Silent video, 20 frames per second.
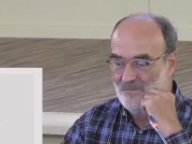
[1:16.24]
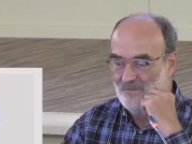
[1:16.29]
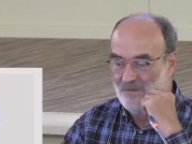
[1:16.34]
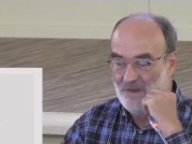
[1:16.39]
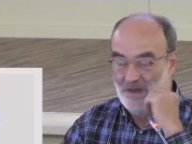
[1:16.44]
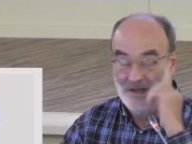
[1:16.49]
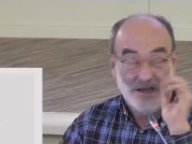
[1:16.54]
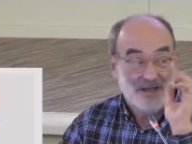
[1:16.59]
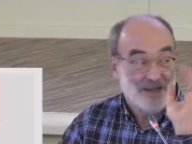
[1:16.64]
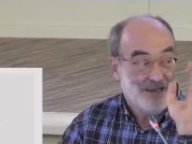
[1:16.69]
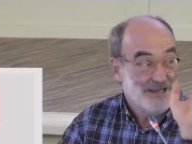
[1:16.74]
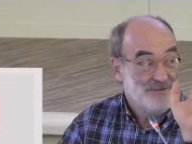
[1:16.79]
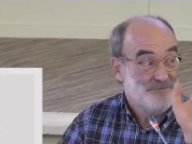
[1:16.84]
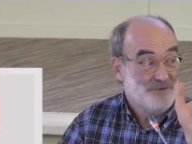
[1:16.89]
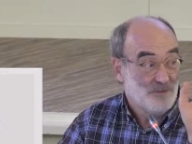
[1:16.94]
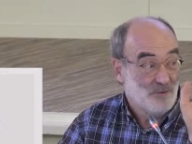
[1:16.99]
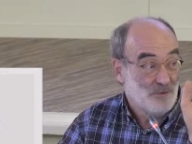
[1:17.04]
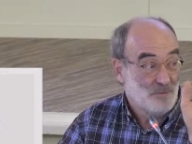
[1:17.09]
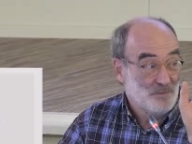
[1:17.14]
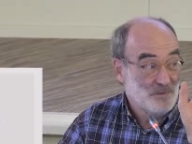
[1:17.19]
And I leave
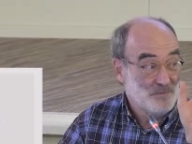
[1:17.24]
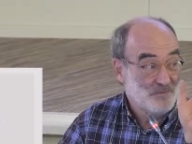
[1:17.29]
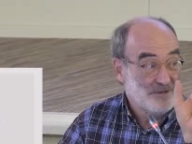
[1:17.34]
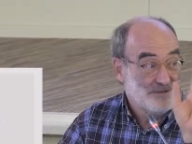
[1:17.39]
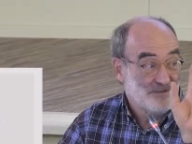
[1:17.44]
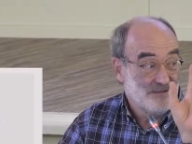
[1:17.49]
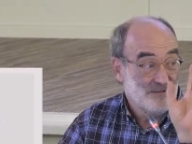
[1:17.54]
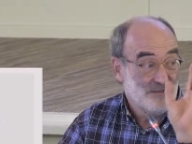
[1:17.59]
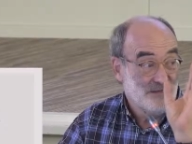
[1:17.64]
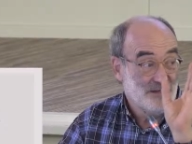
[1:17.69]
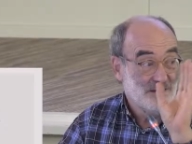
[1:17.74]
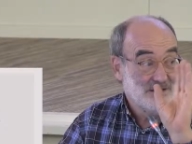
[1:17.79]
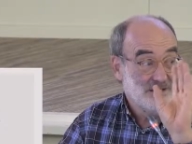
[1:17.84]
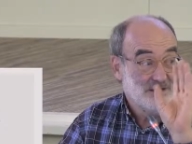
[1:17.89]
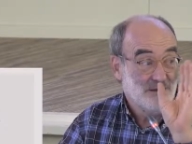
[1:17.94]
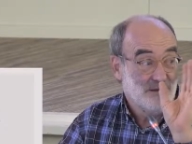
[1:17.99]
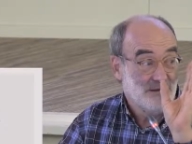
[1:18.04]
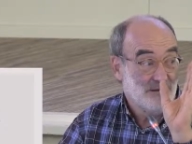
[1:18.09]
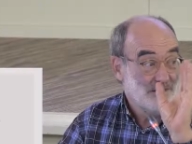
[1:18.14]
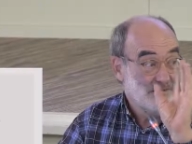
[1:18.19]
it open whether the
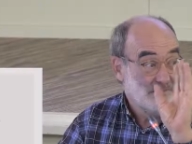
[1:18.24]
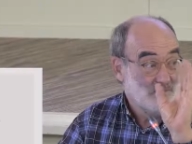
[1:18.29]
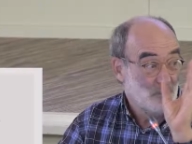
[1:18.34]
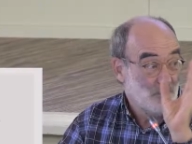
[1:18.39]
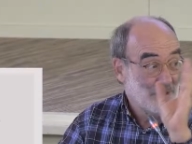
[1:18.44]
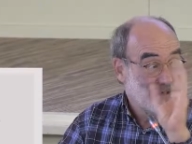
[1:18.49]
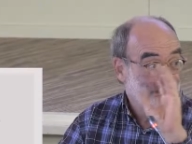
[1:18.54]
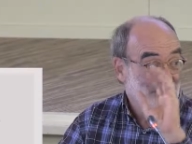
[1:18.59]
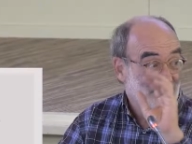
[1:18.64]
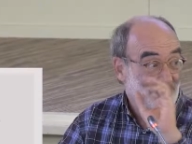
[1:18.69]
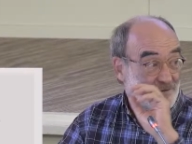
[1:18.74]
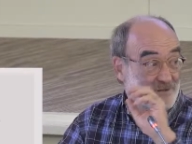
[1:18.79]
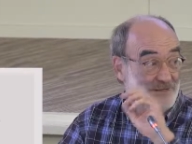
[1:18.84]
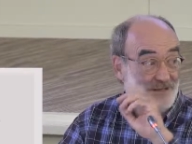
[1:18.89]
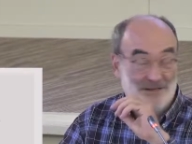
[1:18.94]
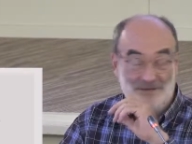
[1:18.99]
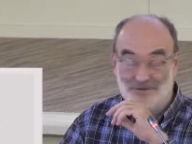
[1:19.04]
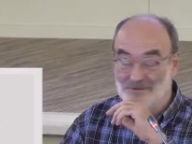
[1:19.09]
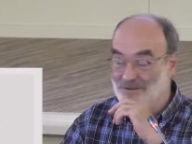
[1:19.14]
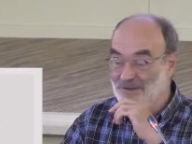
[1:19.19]
uh, ones or
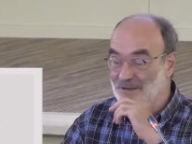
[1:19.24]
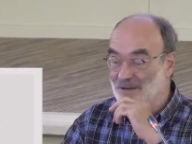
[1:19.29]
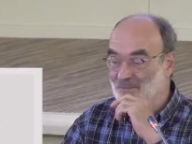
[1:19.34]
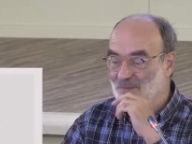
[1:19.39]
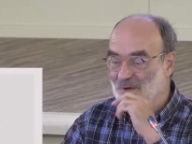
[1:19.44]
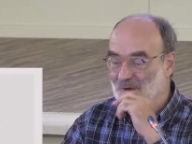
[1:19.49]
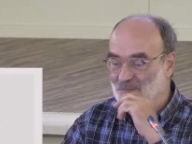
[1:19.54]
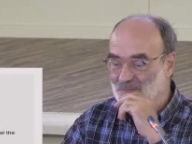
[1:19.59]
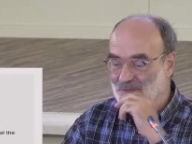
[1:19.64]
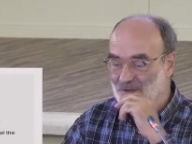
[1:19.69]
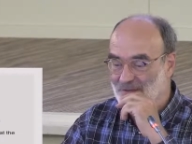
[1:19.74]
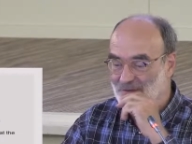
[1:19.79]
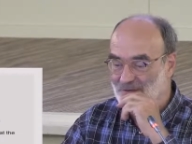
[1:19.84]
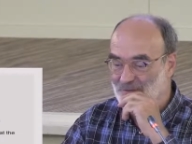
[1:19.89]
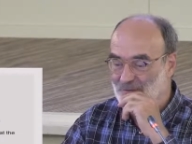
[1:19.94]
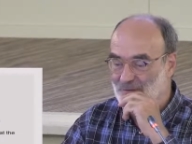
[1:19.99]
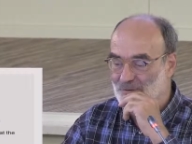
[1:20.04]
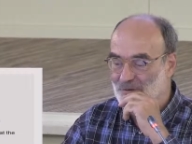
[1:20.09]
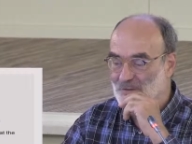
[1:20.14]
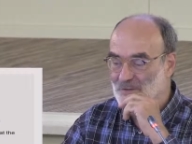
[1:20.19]
the others are
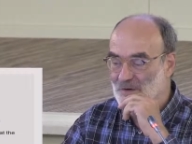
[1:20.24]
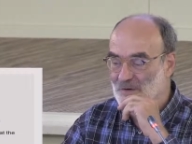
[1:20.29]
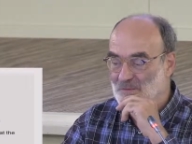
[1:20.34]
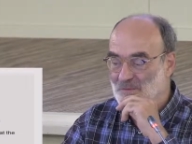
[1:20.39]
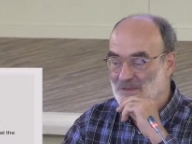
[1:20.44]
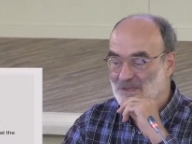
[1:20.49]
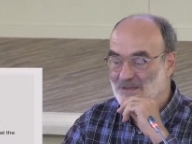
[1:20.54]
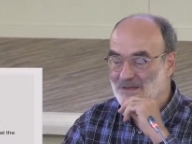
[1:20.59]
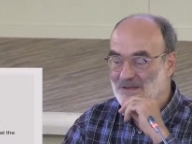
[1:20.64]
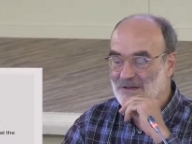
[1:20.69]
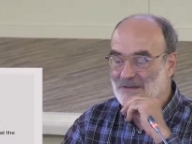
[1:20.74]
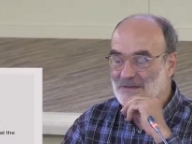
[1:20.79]
populist for the moment.